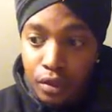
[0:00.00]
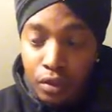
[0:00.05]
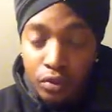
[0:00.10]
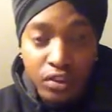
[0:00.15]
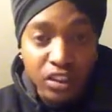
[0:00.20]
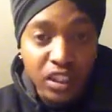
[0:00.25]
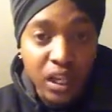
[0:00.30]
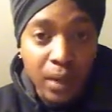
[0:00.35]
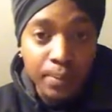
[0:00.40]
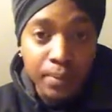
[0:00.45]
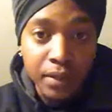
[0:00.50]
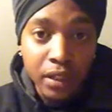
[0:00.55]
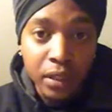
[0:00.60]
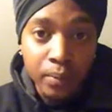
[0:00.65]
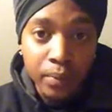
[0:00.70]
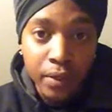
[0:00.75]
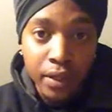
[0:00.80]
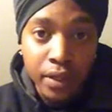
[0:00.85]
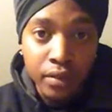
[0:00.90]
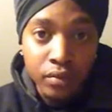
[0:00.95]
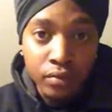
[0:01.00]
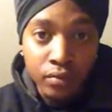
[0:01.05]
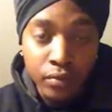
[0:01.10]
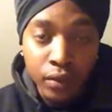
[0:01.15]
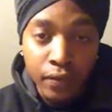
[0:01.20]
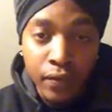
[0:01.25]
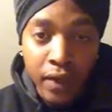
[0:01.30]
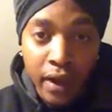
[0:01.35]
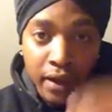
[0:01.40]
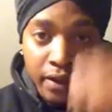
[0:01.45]
you know chopped up
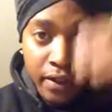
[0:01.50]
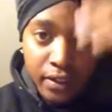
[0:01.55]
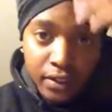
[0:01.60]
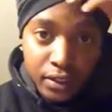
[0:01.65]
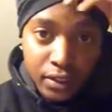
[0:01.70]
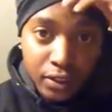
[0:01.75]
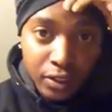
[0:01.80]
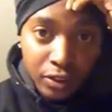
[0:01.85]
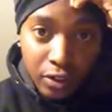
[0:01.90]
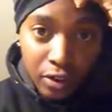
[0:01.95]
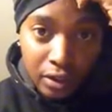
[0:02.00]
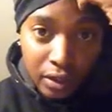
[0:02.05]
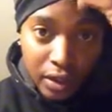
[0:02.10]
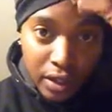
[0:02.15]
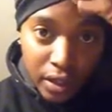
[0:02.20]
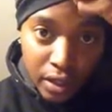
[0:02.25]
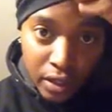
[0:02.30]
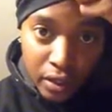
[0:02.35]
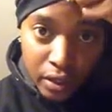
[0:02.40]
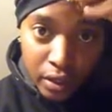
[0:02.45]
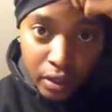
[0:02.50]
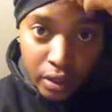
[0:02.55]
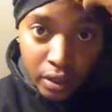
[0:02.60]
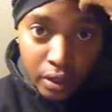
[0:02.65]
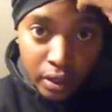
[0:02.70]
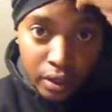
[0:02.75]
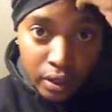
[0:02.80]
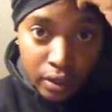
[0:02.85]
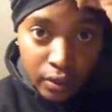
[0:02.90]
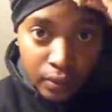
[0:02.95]
and divided us and took our land
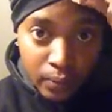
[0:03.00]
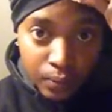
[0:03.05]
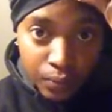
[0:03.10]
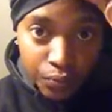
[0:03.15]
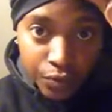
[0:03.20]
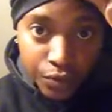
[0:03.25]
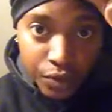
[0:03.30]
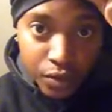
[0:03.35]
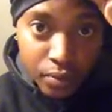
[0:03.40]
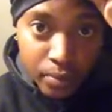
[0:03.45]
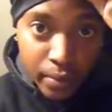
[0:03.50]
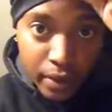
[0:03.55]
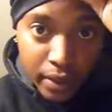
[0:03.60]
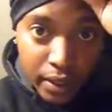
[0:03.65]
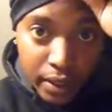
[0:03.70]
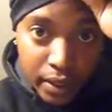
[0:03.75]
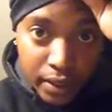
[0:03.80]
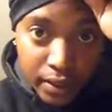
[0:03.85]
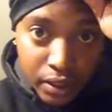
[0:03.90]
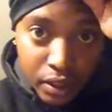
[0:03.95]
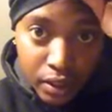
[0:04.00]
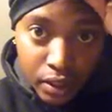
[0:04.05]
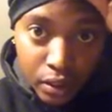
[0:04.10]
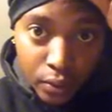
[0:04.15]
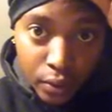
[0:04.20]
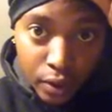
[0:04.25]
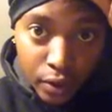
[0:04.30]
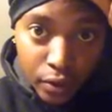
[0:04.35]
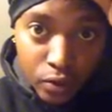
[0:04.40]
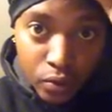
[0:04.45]
to make us
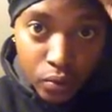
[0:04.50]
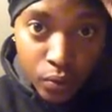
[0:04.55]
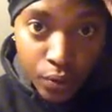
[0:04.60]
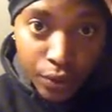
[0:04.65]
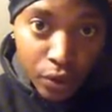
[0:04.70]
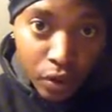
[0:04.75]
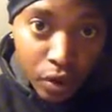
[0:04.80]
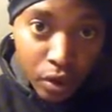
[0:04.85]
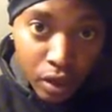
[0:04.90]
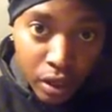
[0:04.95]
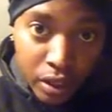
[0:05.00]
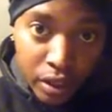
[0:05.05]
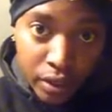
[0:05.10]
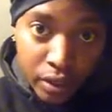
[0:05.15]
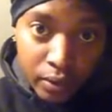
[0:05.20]
unaware of who we are.